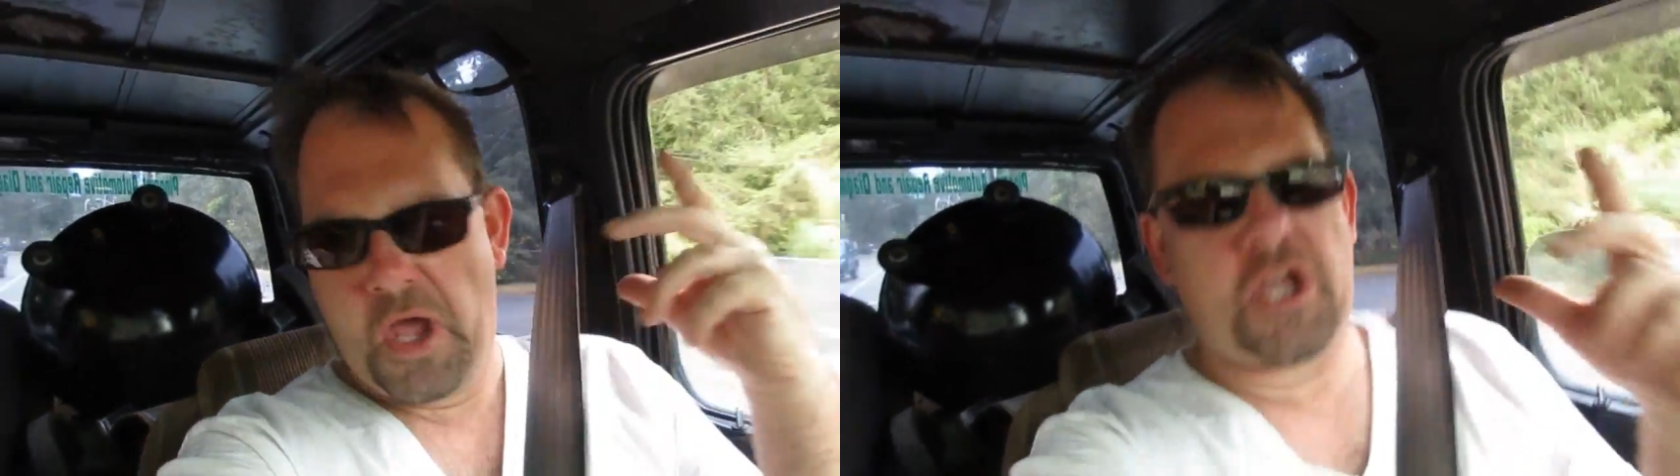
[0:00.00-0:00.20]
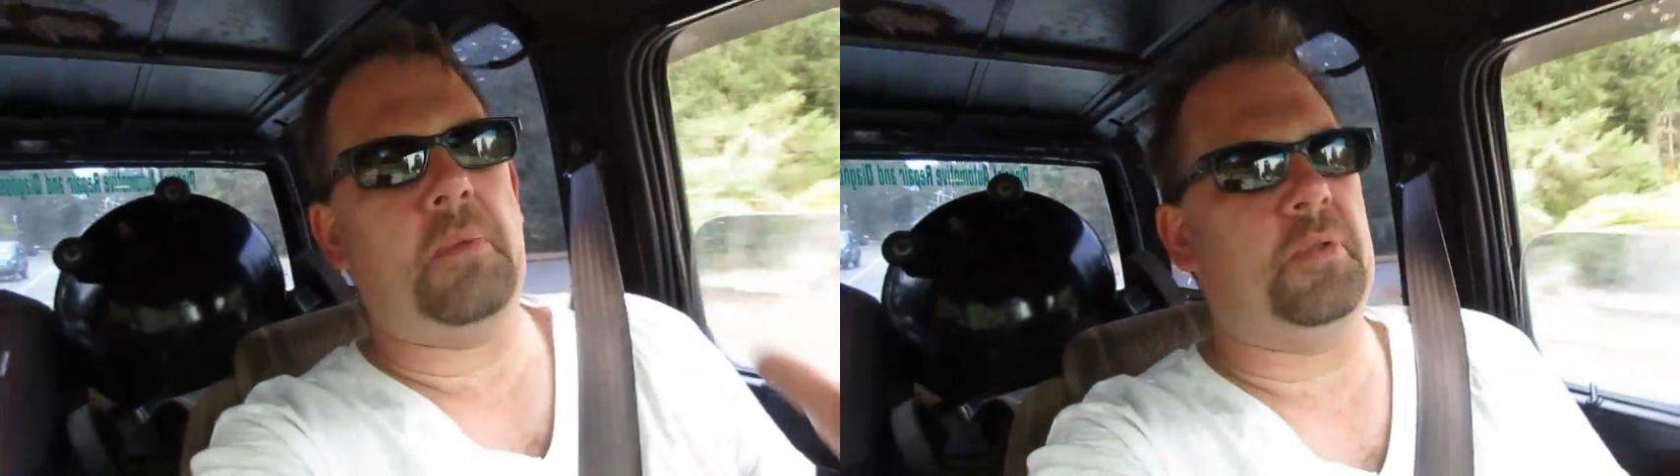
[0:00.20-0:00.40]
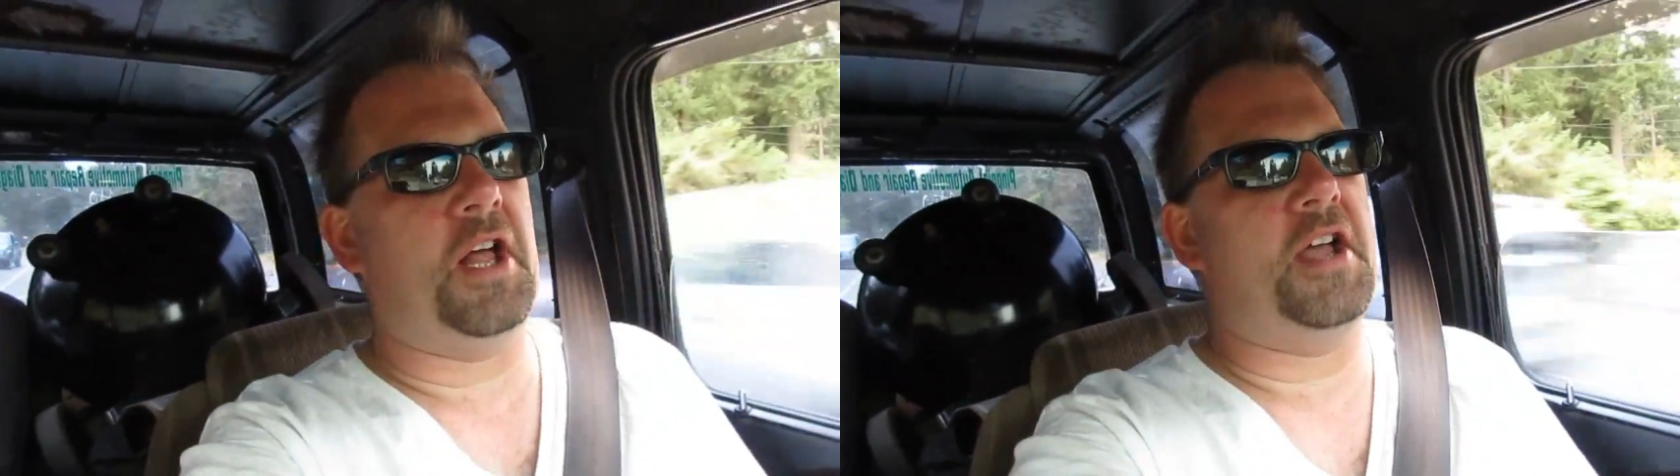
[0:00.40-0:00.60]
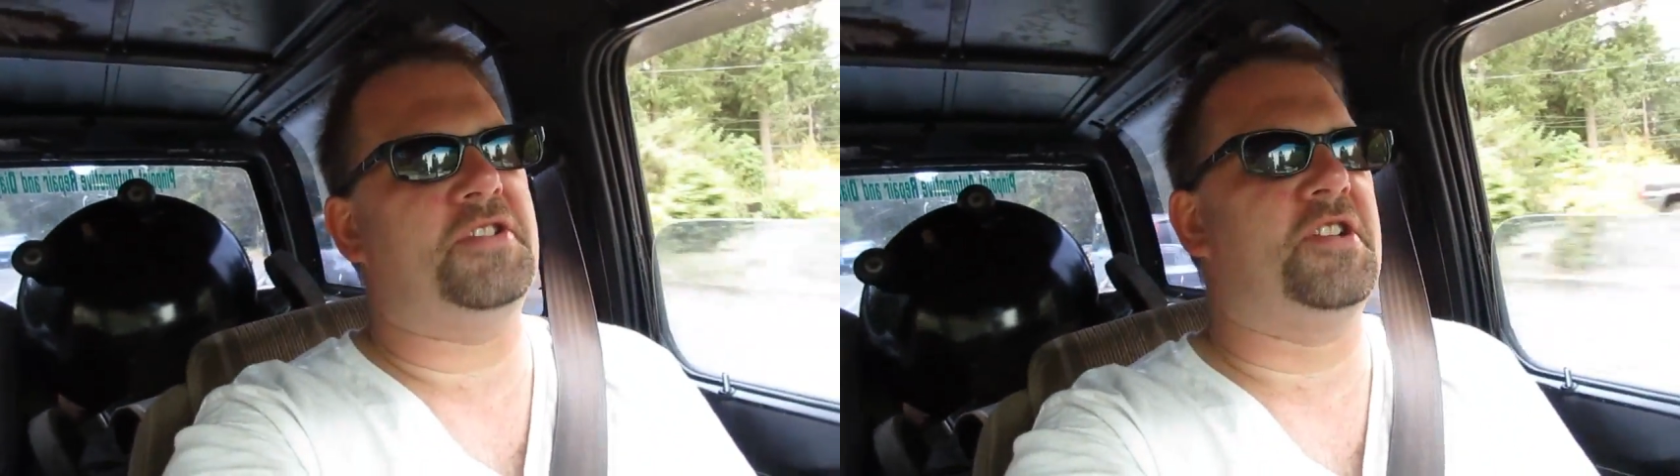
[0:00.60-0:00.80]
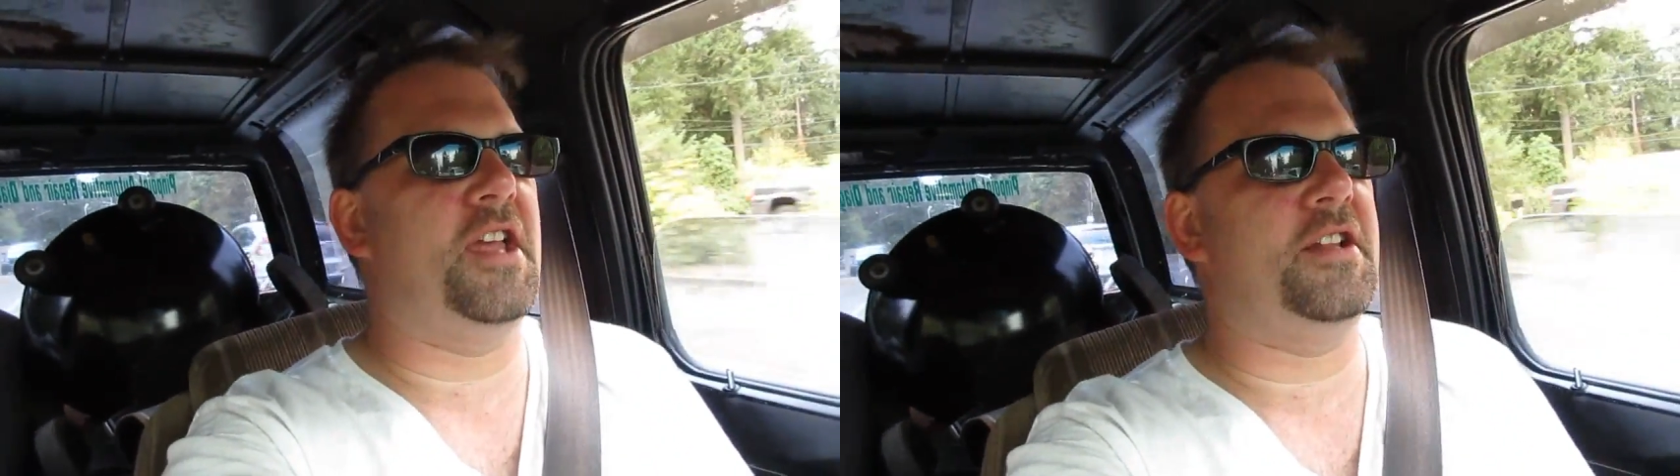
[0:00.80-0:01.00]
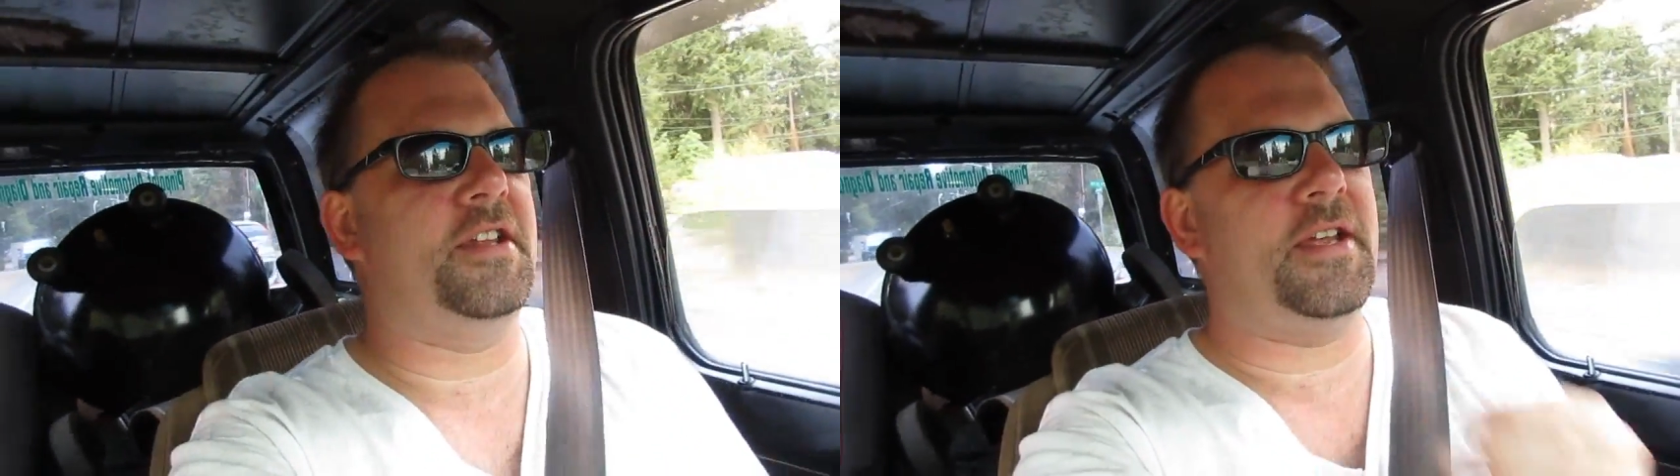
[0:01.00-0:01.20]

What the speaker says: pickup lines lately,